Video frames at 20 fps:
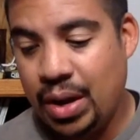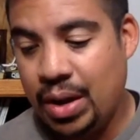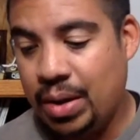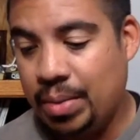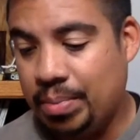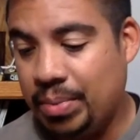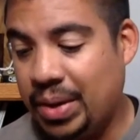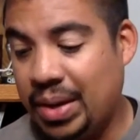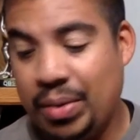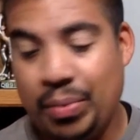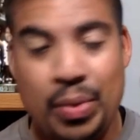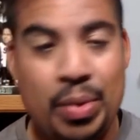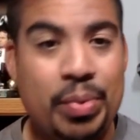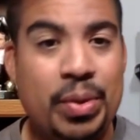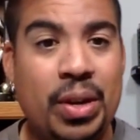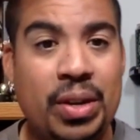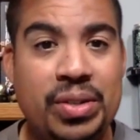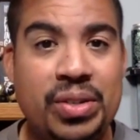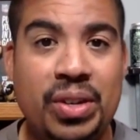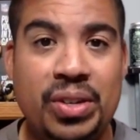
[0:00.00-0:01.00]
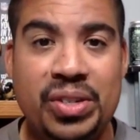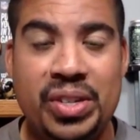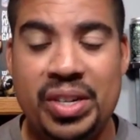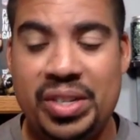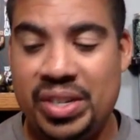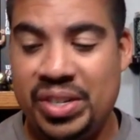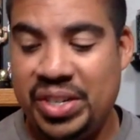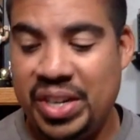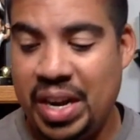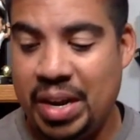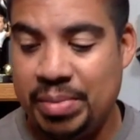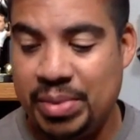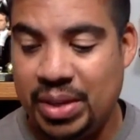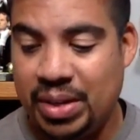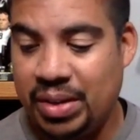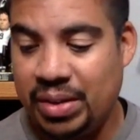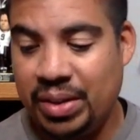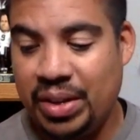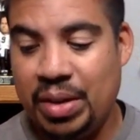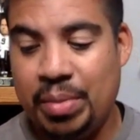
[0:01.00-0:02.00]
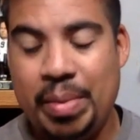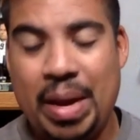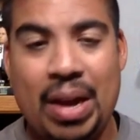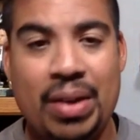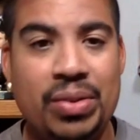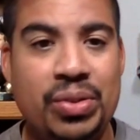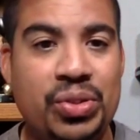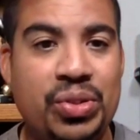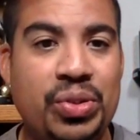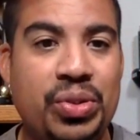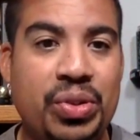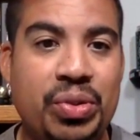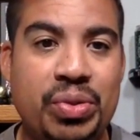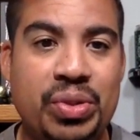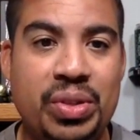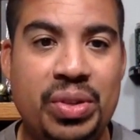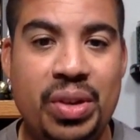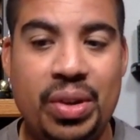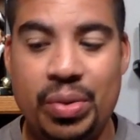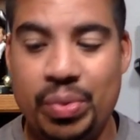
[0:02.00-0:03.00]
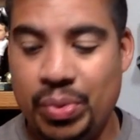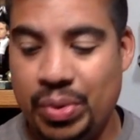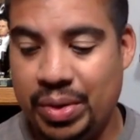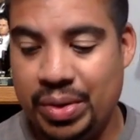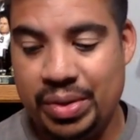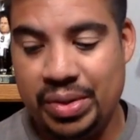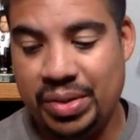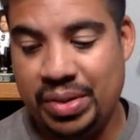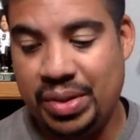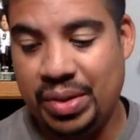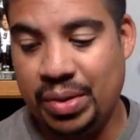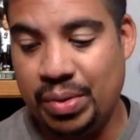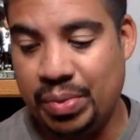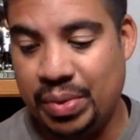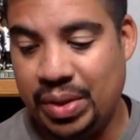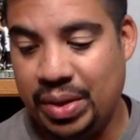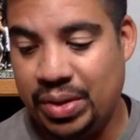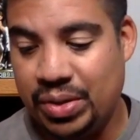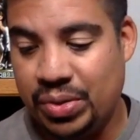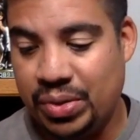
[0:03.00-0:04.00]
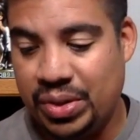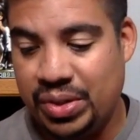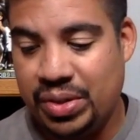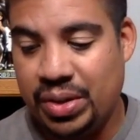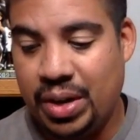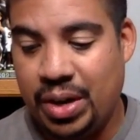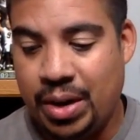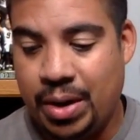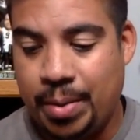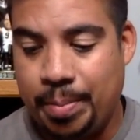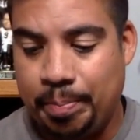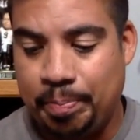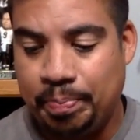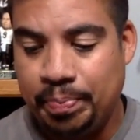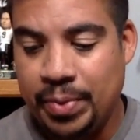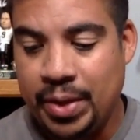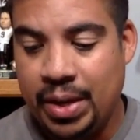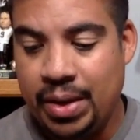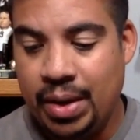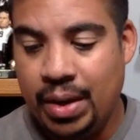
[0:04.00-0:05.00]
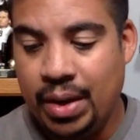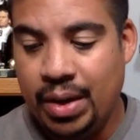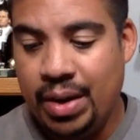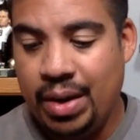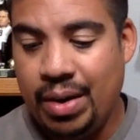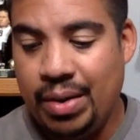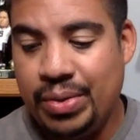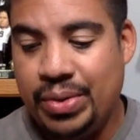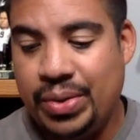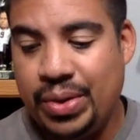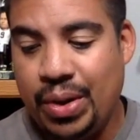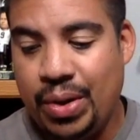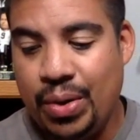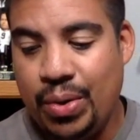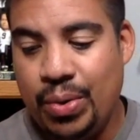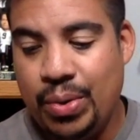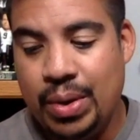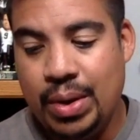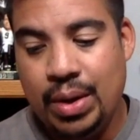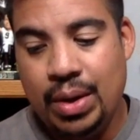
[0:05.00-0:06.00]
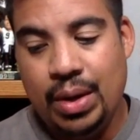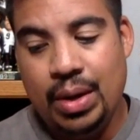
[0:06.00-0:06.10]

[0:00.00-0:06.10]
Again, we've touched on Jesse James, and then Lynn Bowden Jr. is another one just dealing with injuries. You know, so